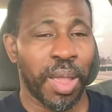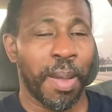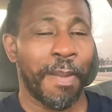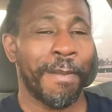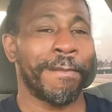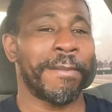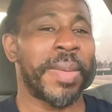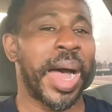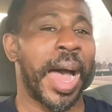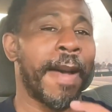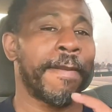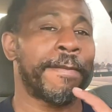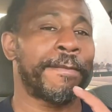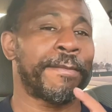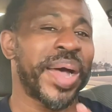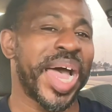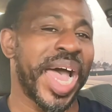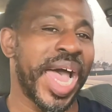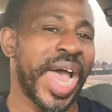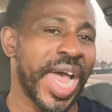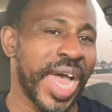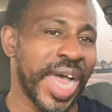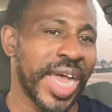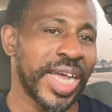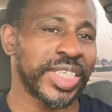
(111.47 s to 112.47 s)
My
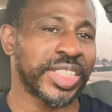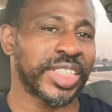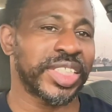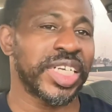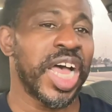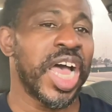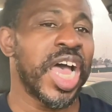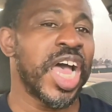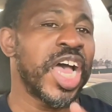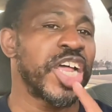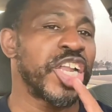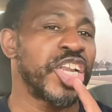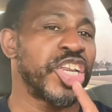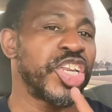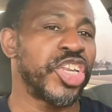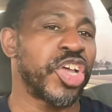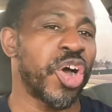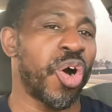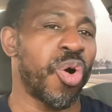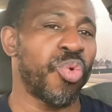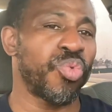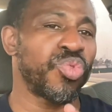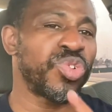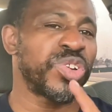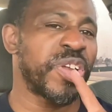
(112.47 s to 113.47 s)
past
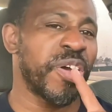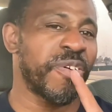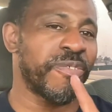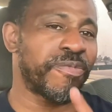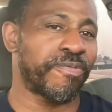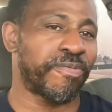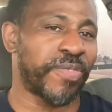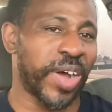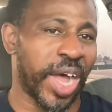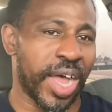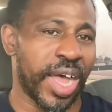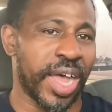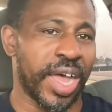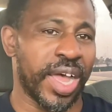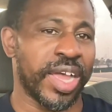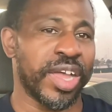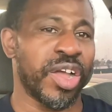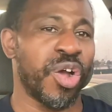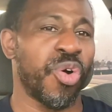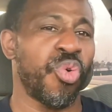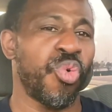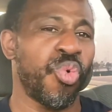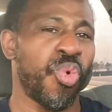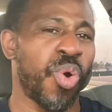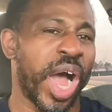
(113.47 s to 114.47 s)
don't define
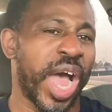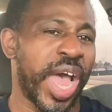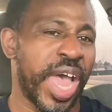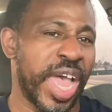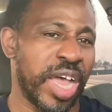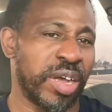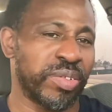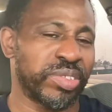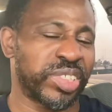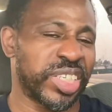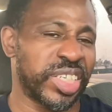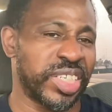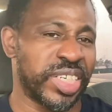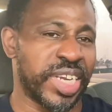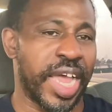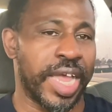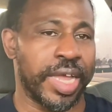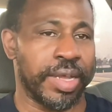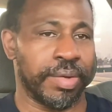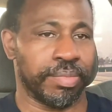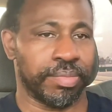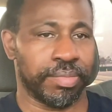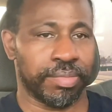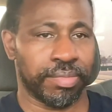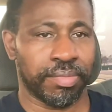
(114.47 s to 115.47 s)
who I am
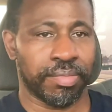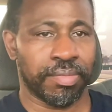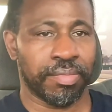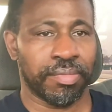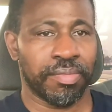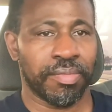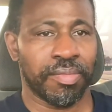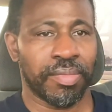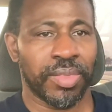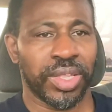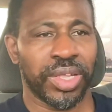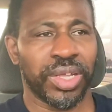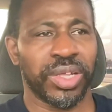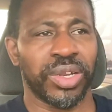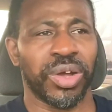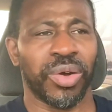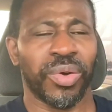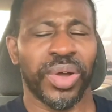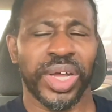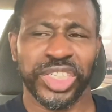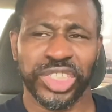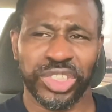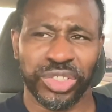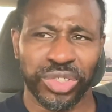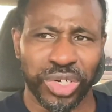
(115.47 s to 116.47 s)
today. You know,
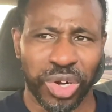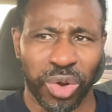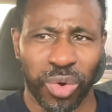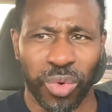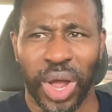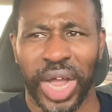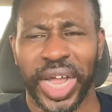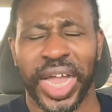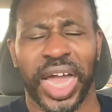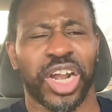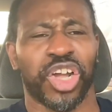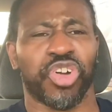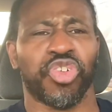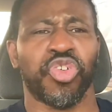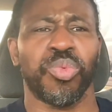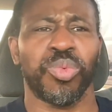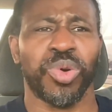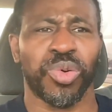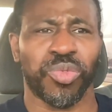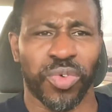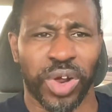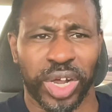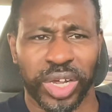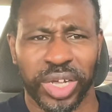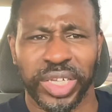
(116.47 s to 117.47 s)
as you know, I got a
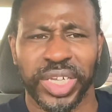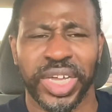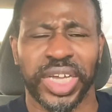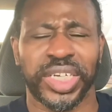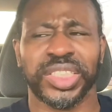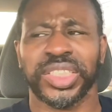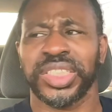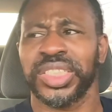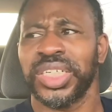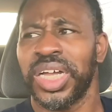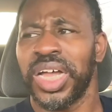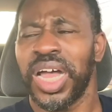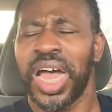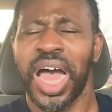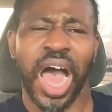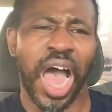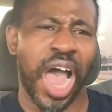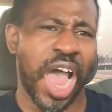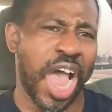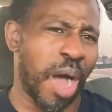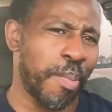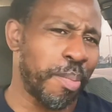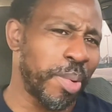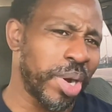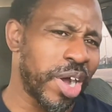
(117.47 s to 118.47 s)
criminal record. Yes,
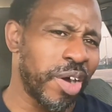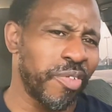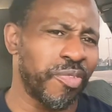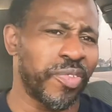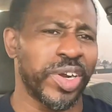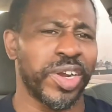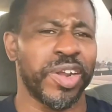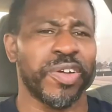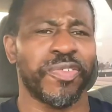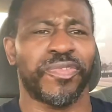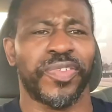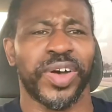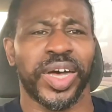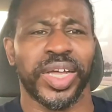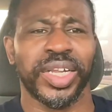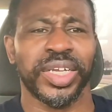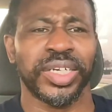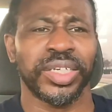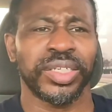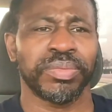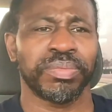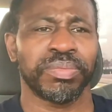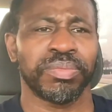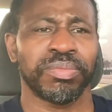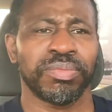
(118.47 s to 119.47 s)
I am a convicted
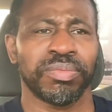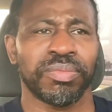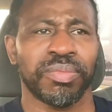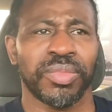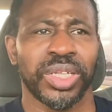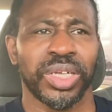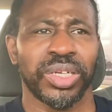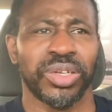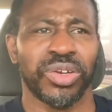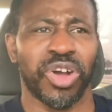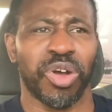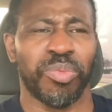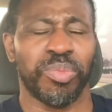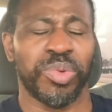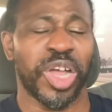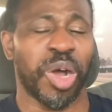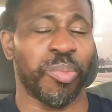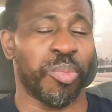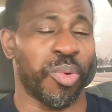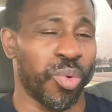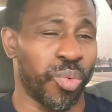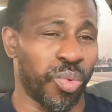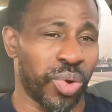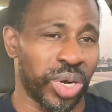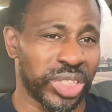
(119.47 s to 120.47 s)
felon. You know what I mean? I'm
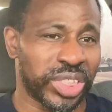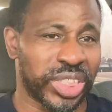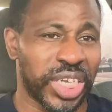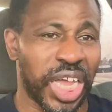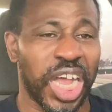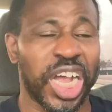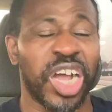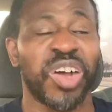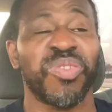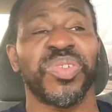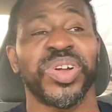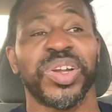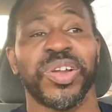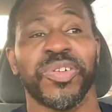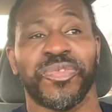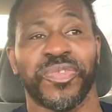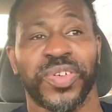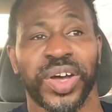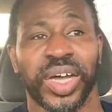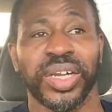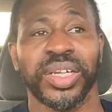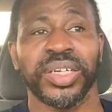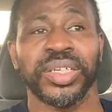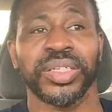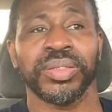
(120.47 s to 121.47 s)
a one-time convicted
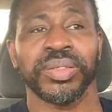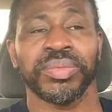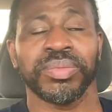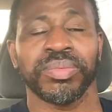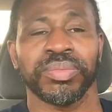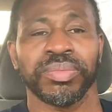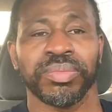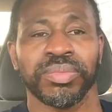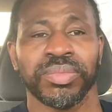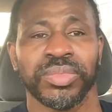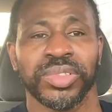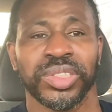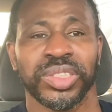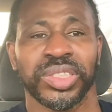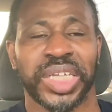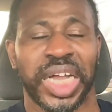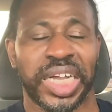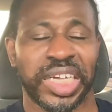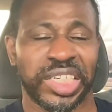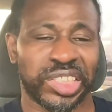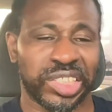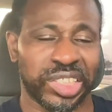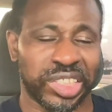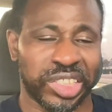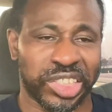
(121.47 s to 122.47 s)
felon,
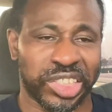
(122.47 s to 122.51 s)
thanks to the